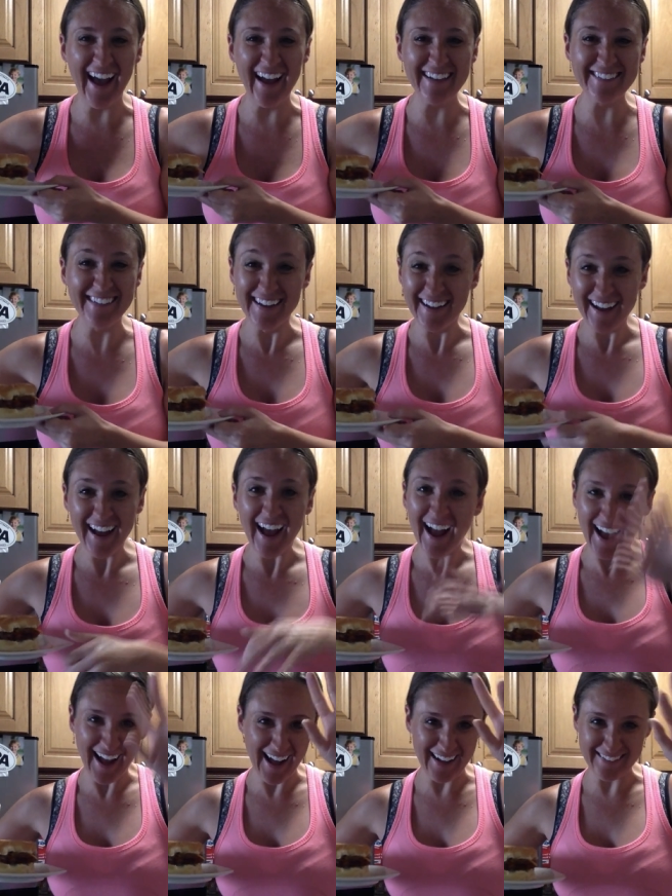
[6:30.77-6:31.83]
and
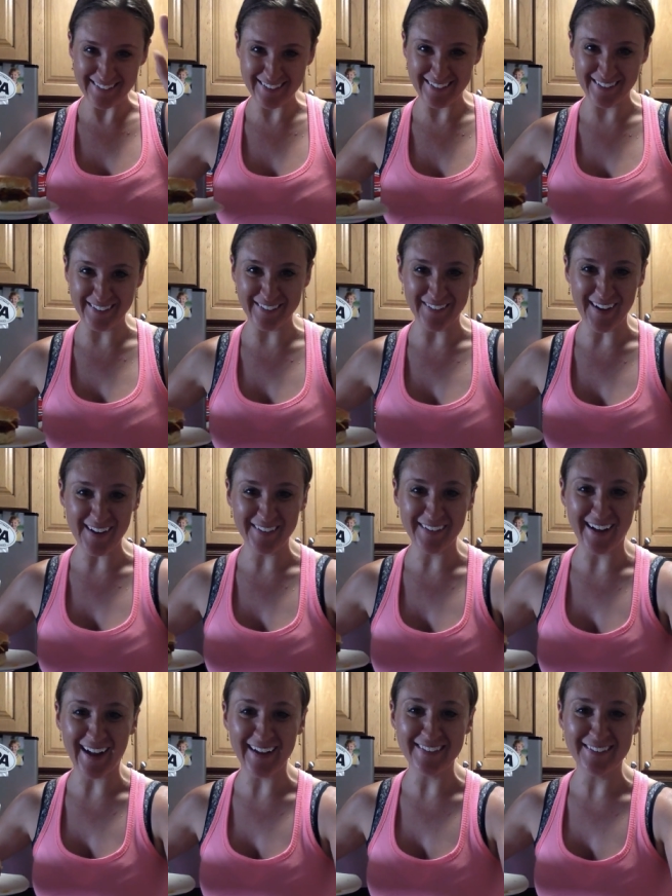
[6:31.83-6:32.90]
I'll see you around,
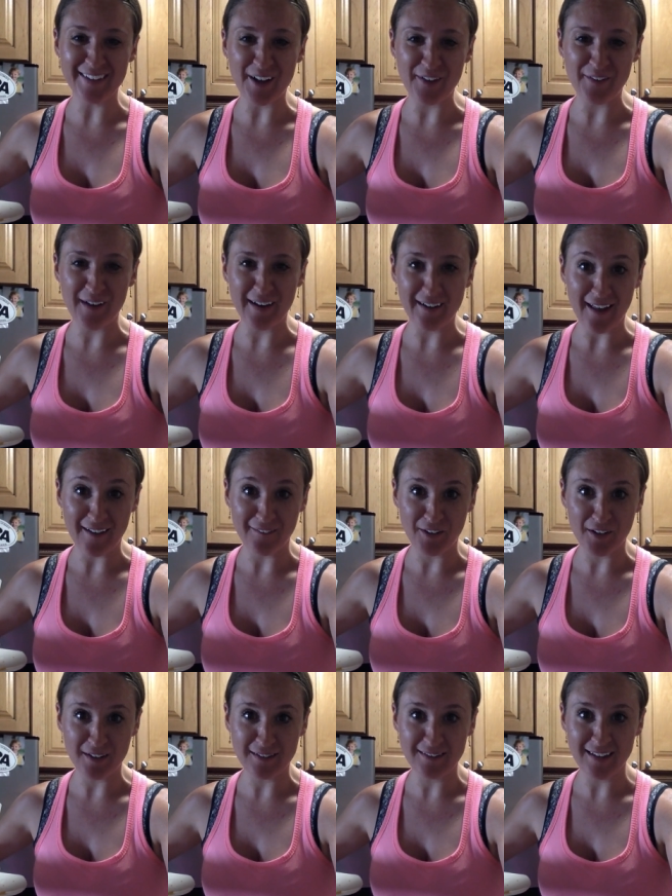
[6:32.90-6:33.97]
guys. All right, have a
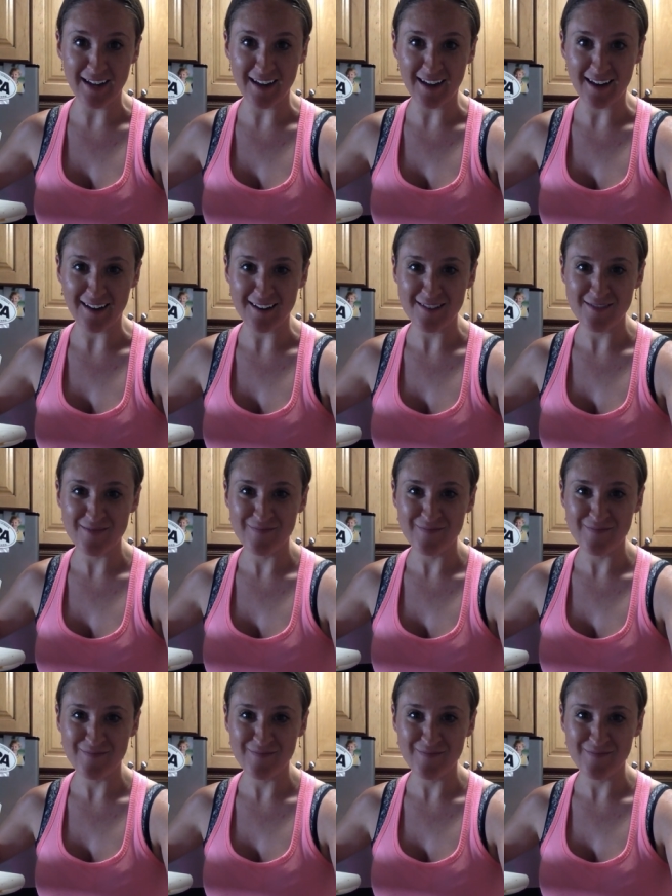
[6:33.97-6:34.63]
good day.